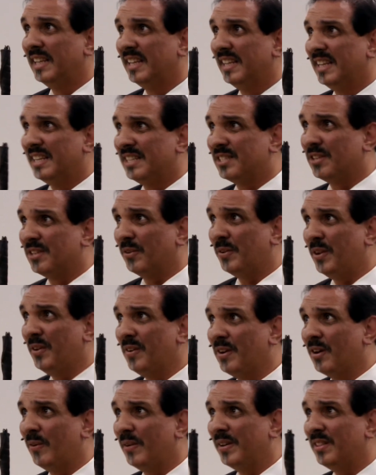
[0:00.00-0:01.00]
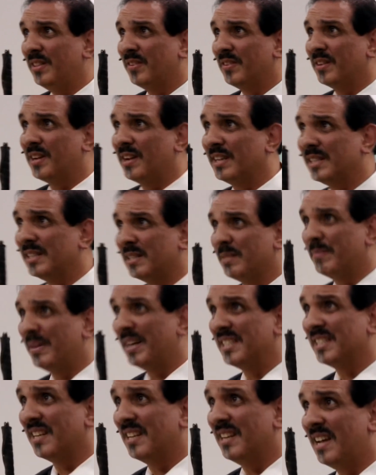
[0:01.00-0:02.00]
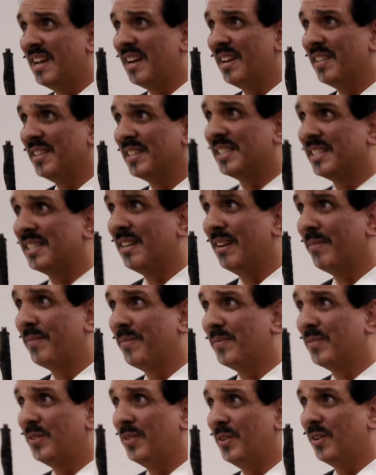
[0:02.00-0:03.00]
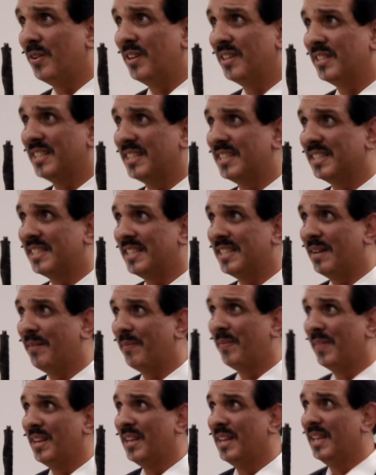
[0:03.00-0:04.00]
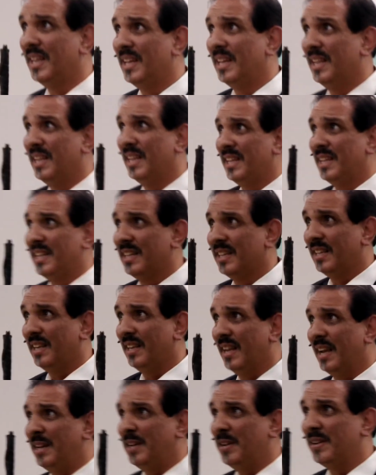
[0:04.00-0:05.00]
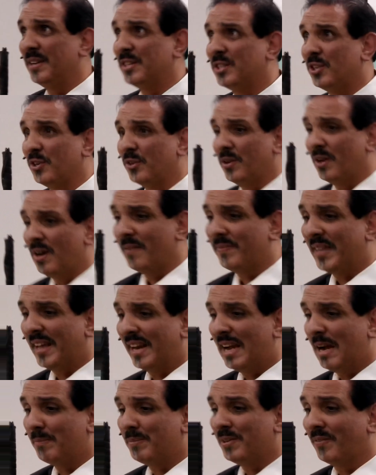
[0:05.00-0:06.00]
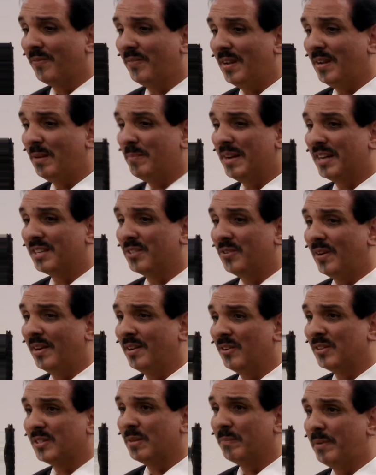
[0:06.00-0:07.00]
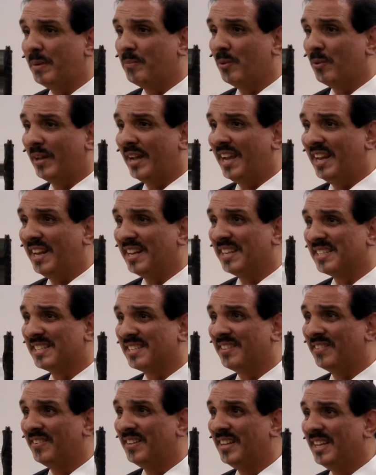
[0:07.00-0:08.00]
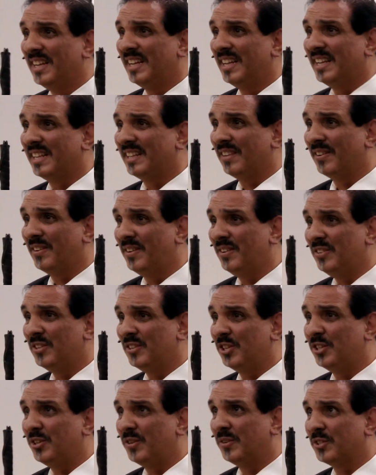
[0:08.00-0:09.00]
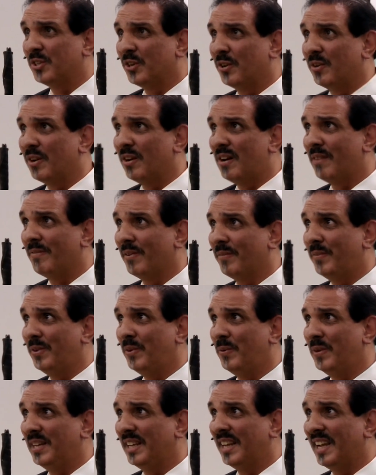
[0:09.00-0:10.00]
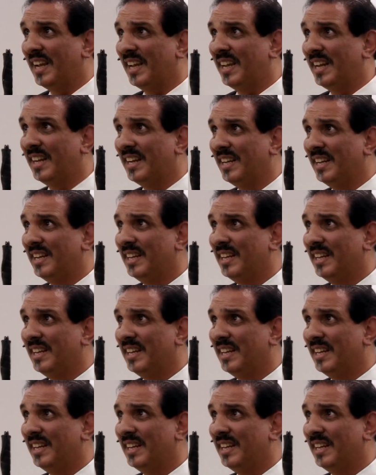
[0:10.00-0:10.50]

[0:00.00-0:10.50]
So you can go in there and customize a lot of this stuff to your heart's content. And you can turn off that haptic feedback too. I know some people hate it. So the good news is you can turn it off if you really hate it.